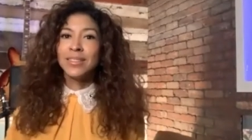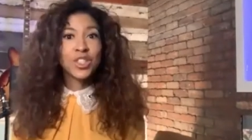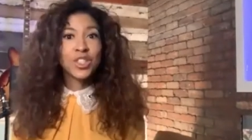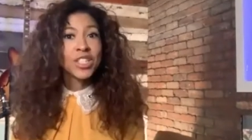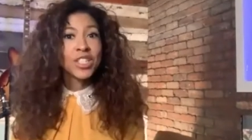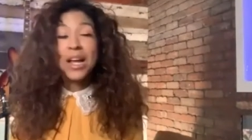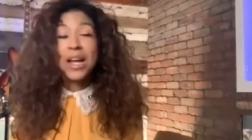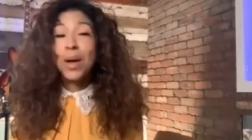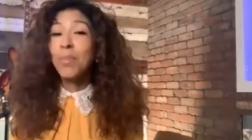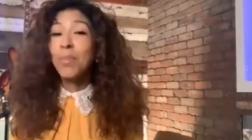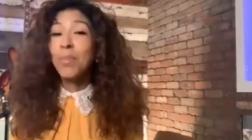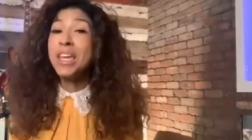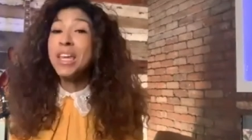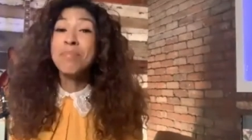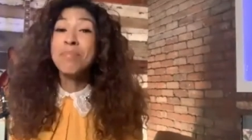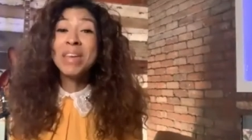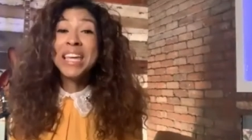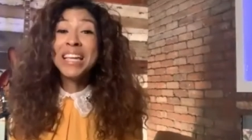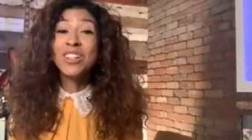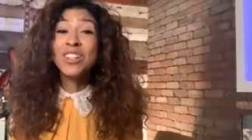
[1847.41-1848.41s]
She's not
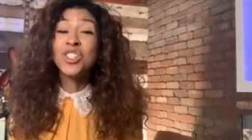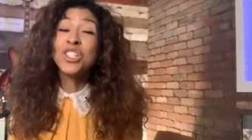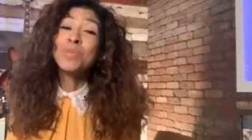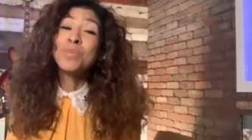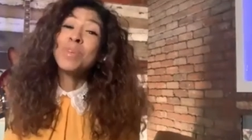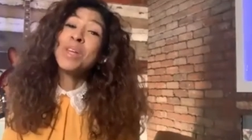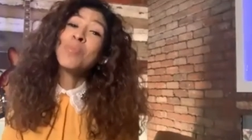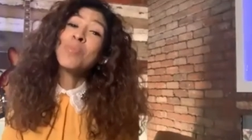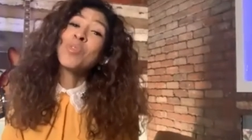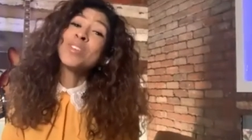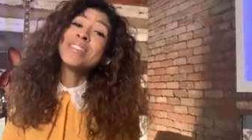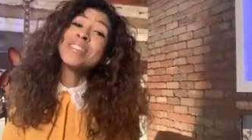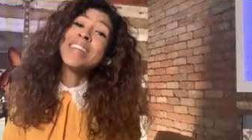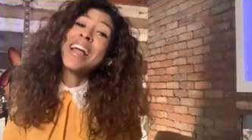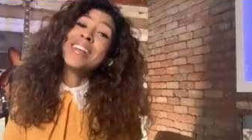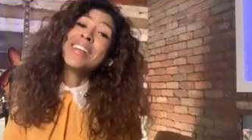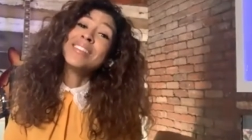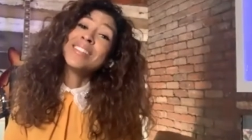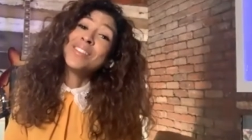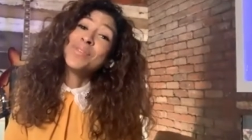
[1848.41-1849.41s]
being mean. She's being
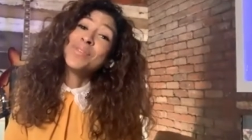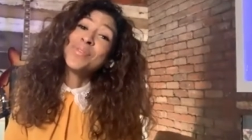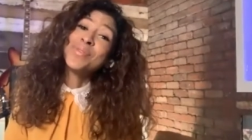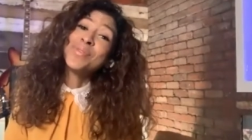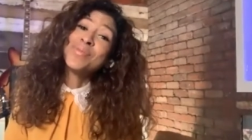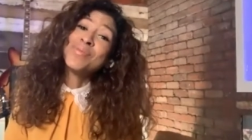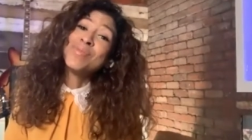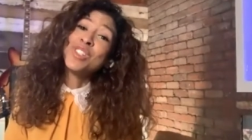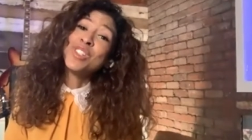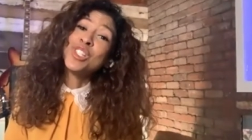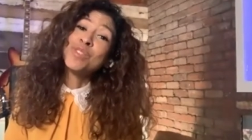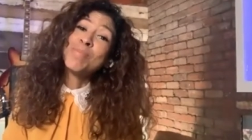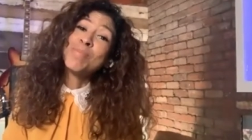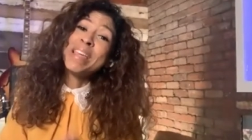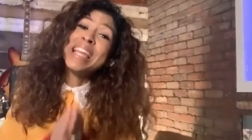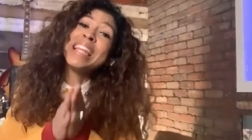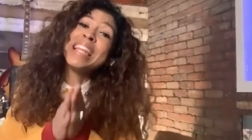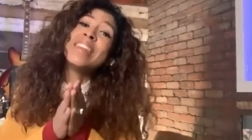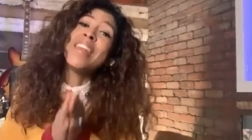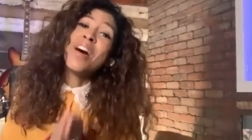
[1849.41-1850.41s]
protective. She's
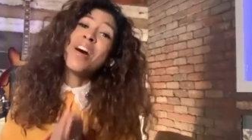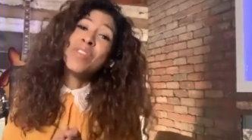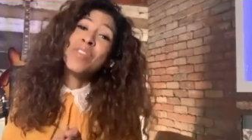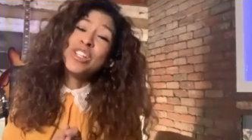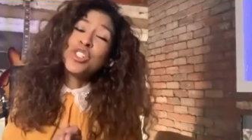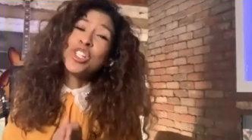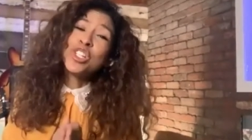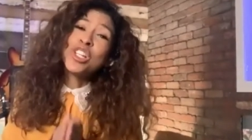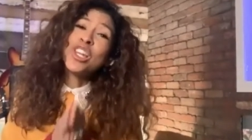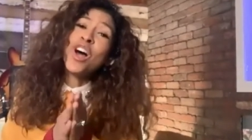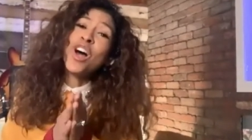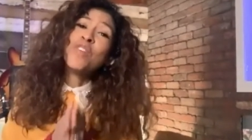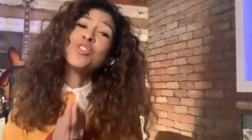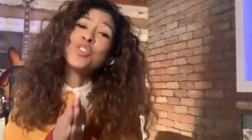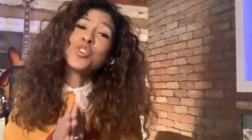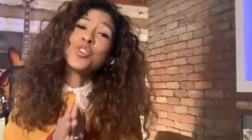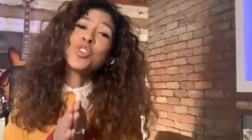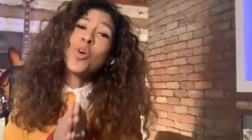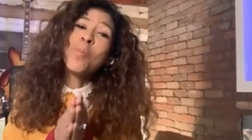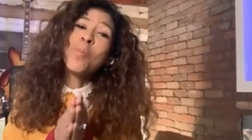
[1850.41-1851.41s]
being loving. She loves
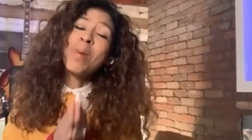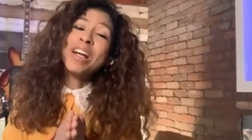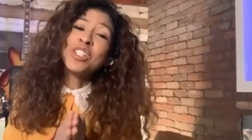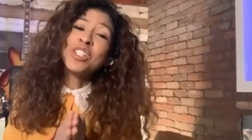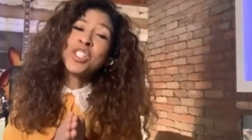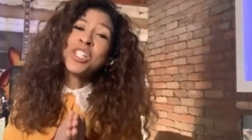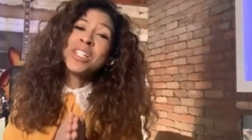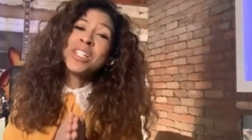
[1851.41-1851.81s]
you so much.